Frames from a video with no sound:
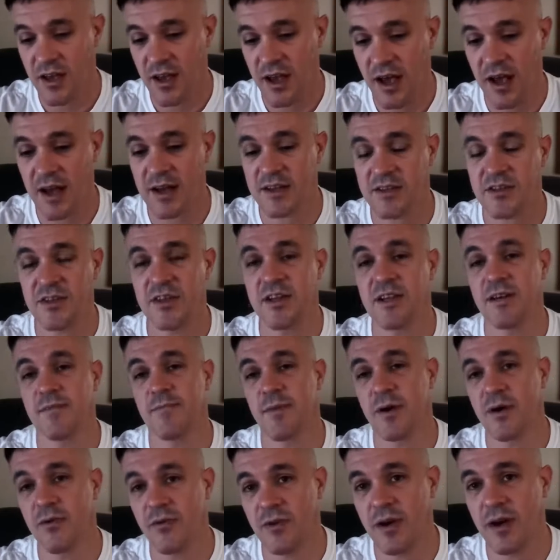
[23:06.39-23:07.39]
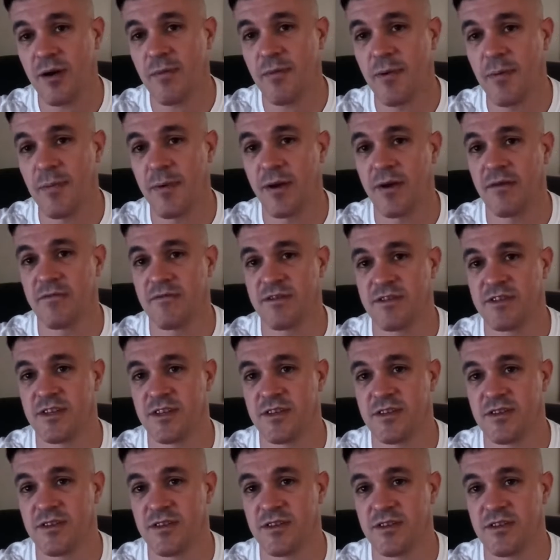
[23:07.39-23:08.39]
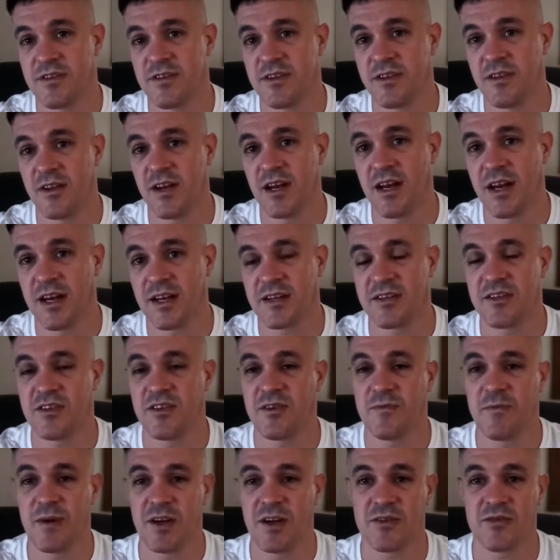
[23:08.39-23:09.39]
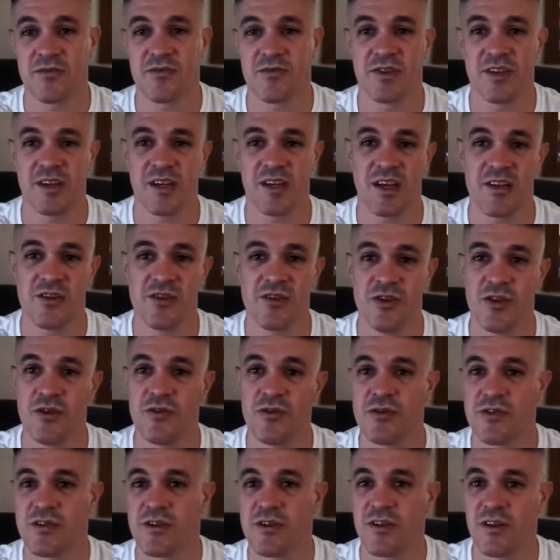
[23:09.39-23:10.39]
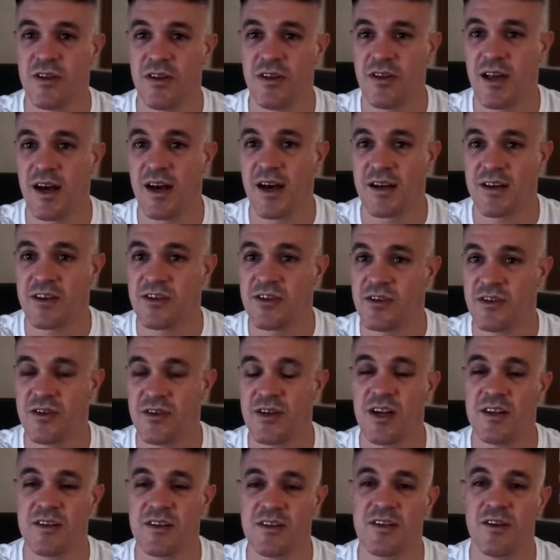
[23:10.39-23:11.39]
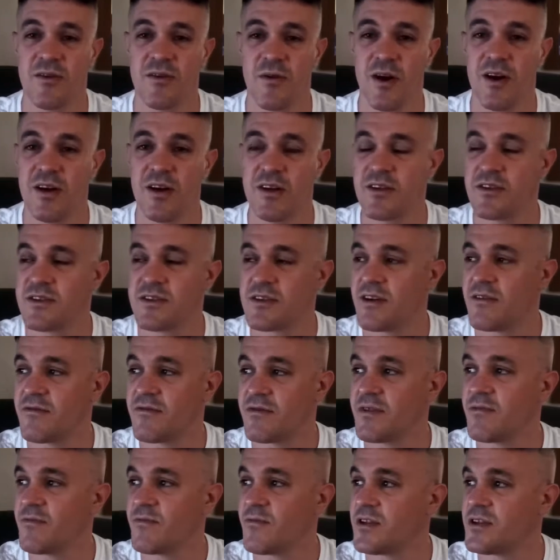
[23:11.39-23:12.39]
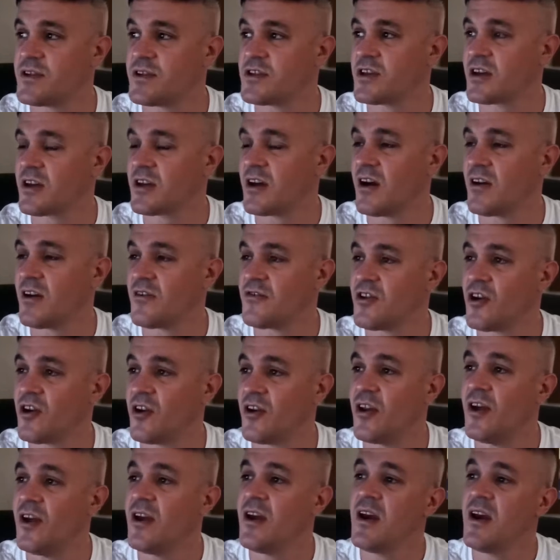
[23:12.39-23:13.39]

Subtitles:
actually build up a bit of resistance in your legs and your muscles, and it gets used to that, because you can still hurt yourself even with Shin Guards on,